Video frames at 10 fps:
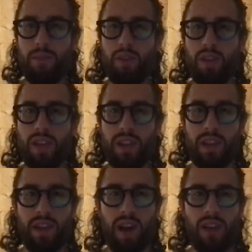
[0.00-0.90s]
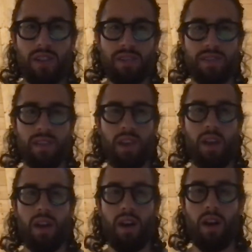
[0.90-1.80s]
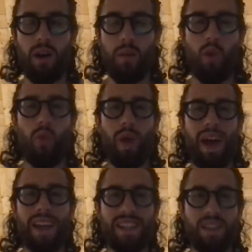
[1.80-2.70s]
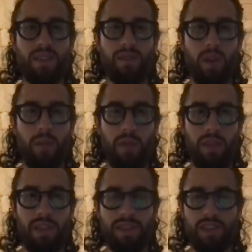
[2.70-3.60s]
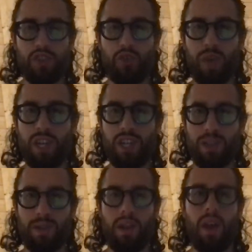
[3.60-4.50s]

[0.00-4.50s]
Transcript: million arising from this situation.